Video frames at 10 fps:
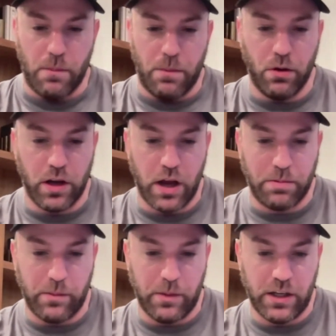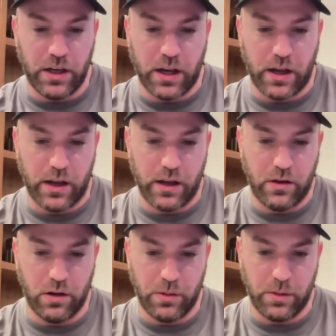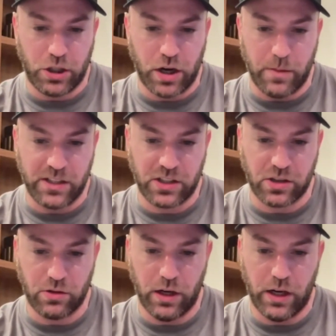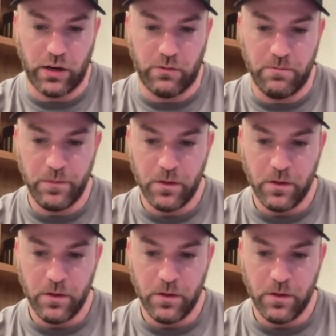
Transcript: I'll pull it up. Let me hold on. Let me share my screen.